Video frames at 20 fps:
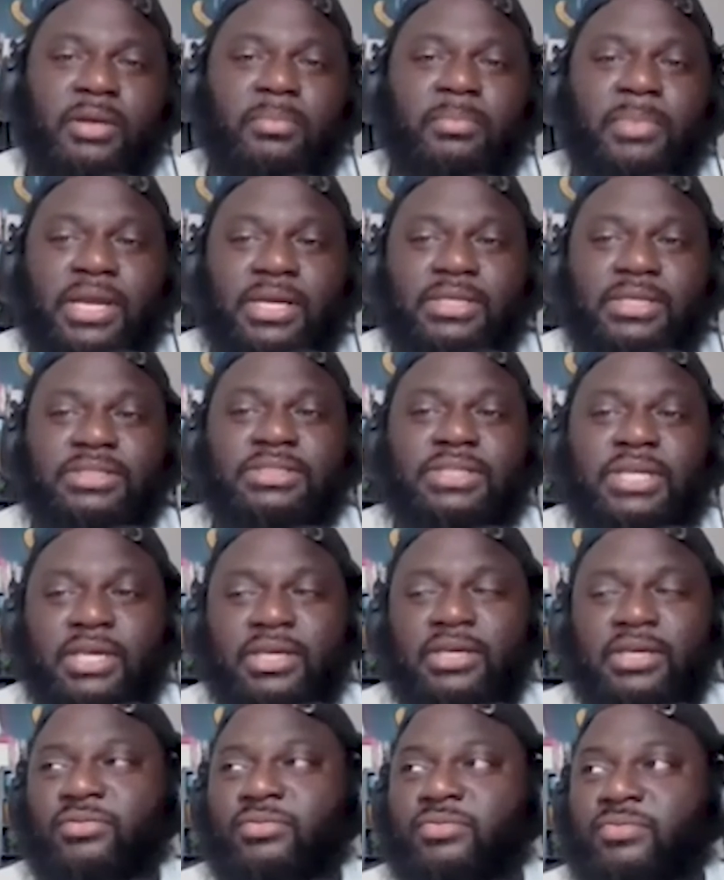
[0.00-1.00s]
back and
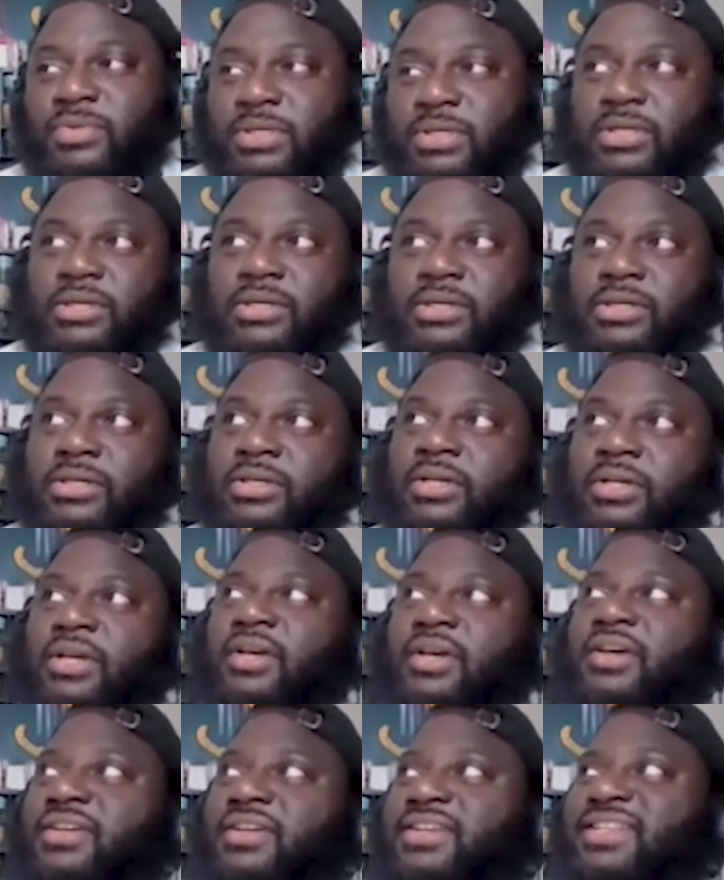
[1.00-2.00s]
say, we good.
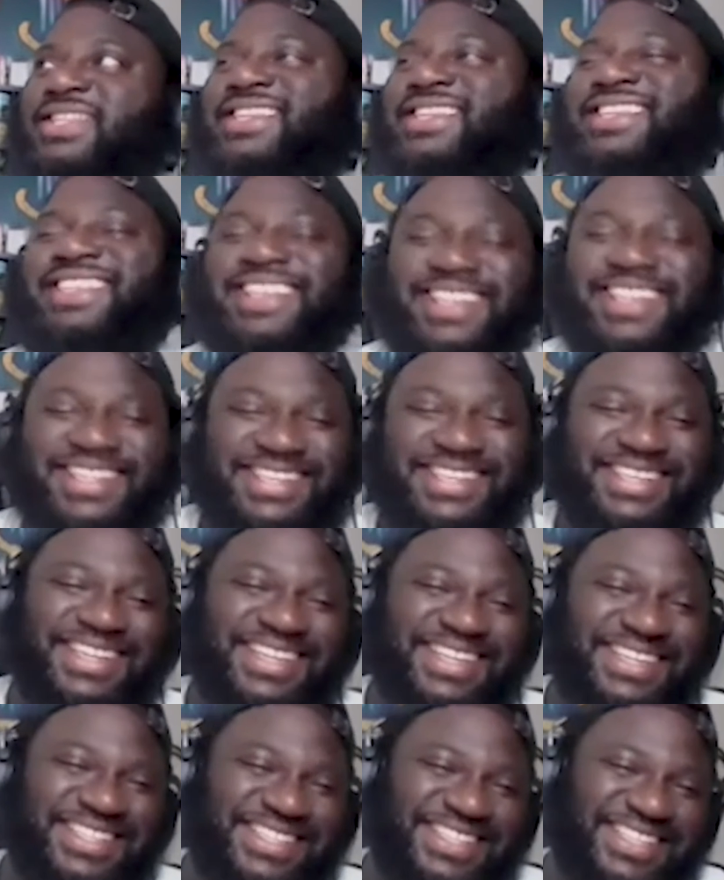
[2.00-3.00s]

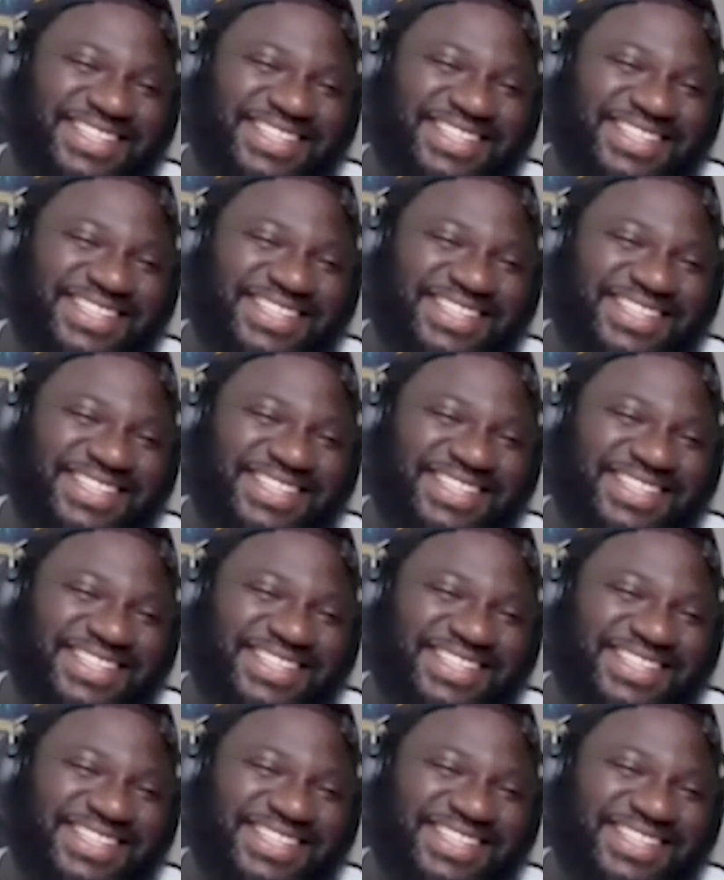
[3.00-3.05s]
Right.